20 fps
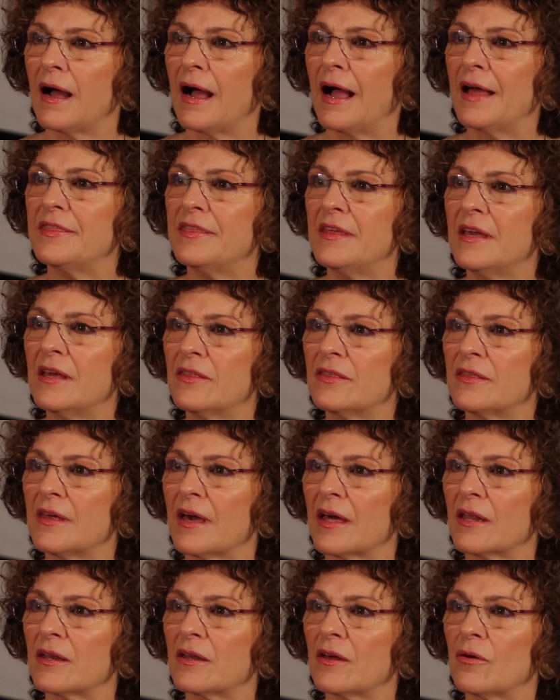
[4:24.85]
I think
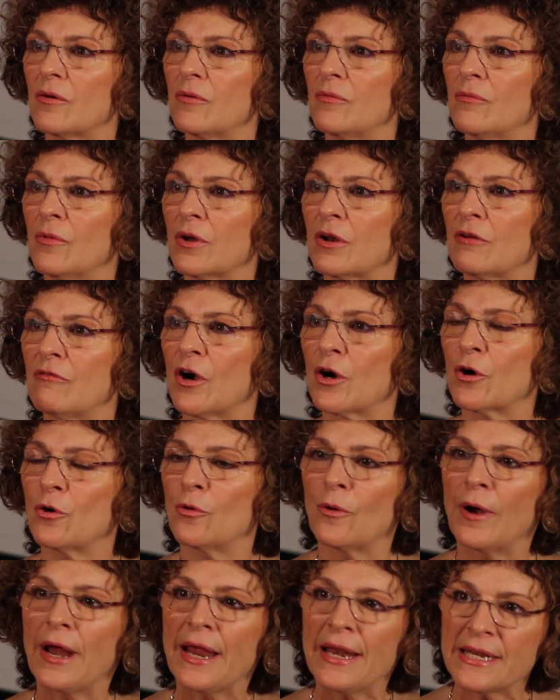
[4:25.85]
that one of our
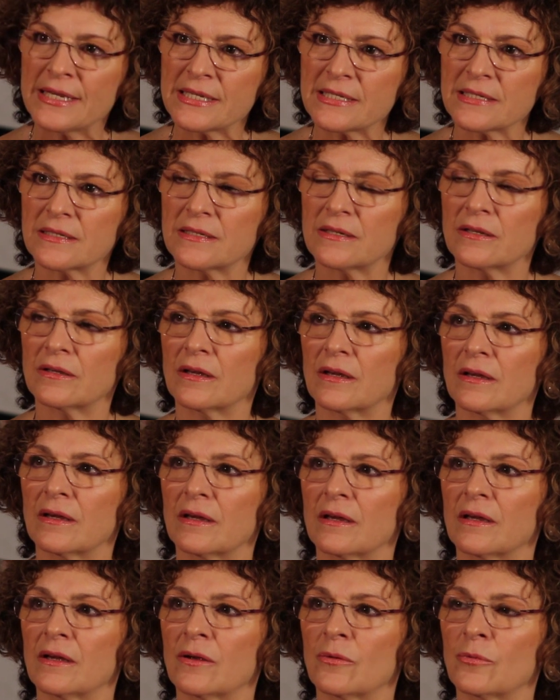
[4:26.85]
greatest
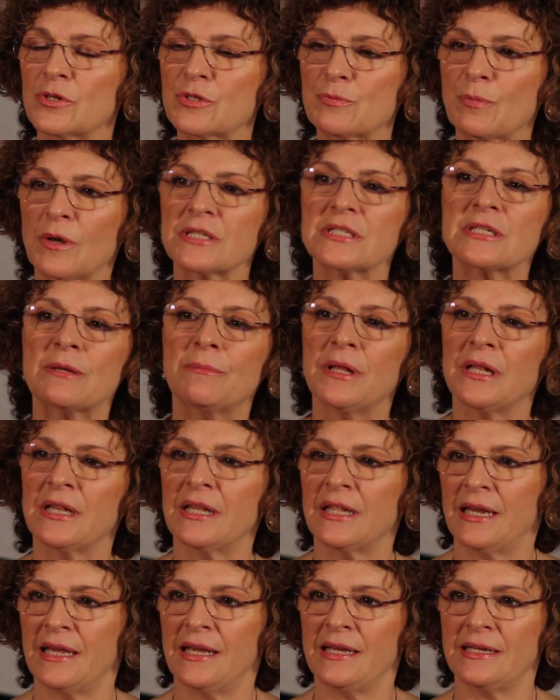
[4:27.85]

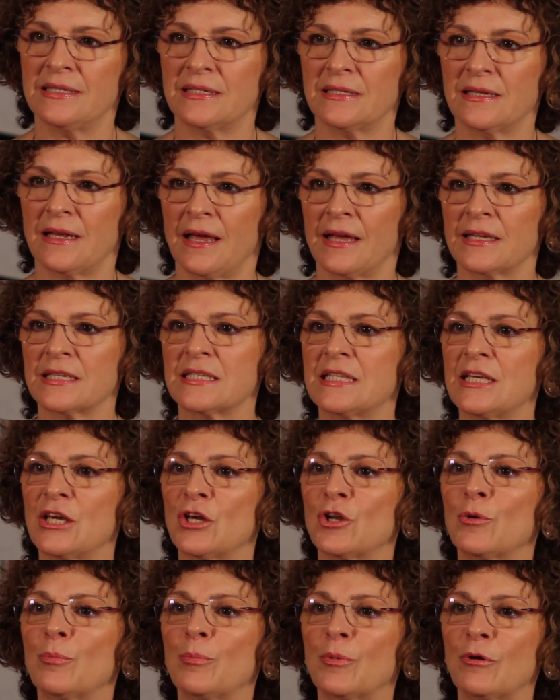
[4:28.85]
responsibilities as
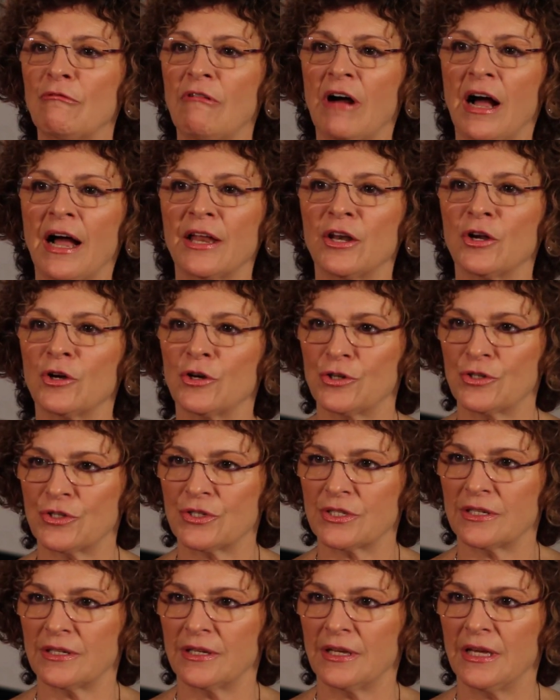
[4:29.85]
theater
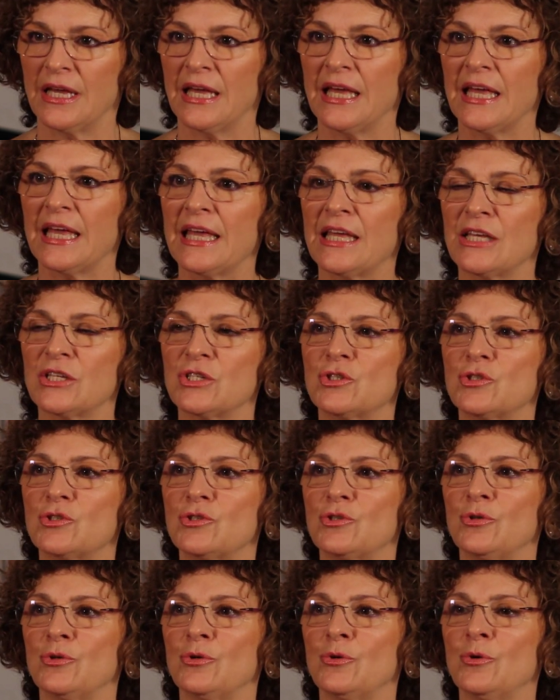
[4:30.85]
providers is
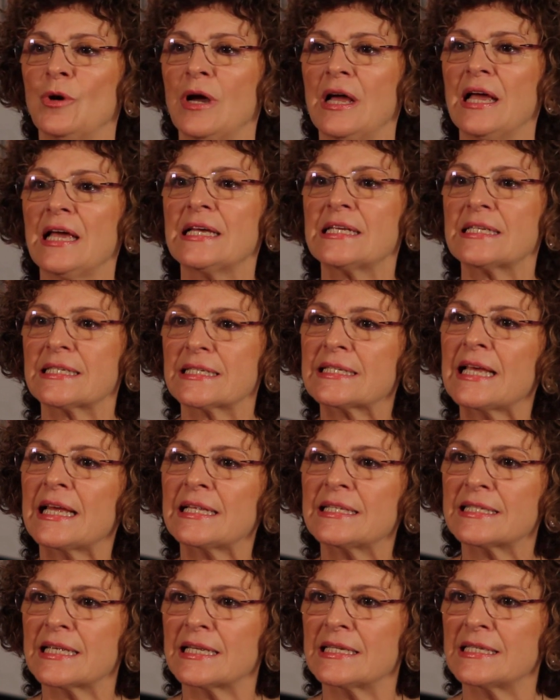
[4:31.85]
to
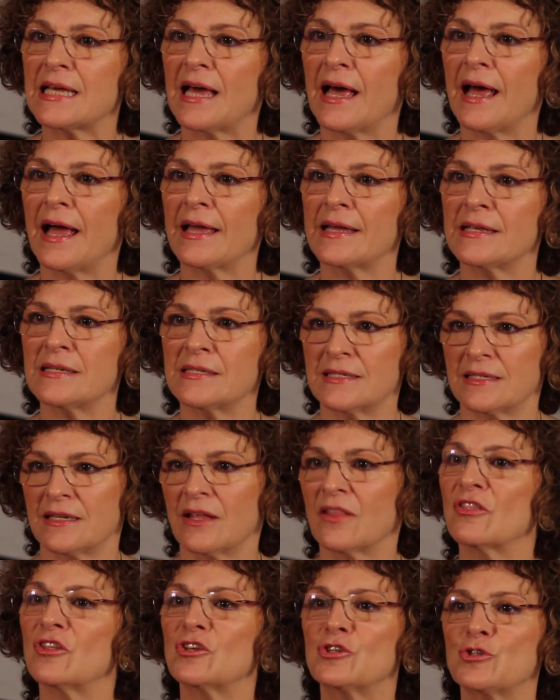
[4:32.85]
sensitize
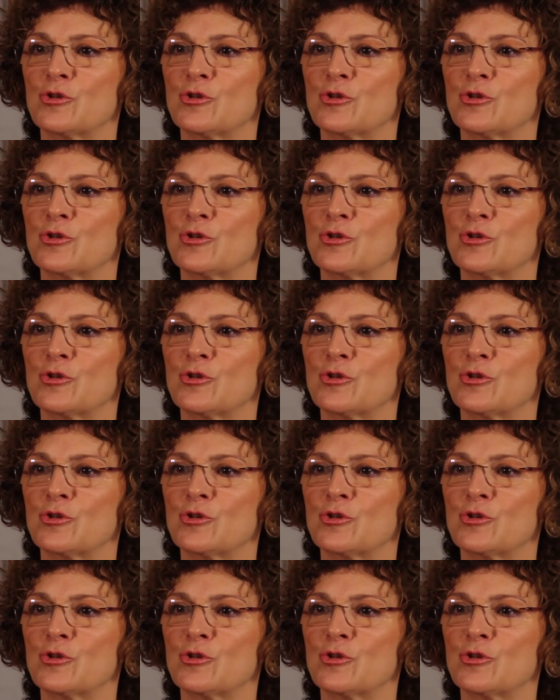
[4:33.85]
the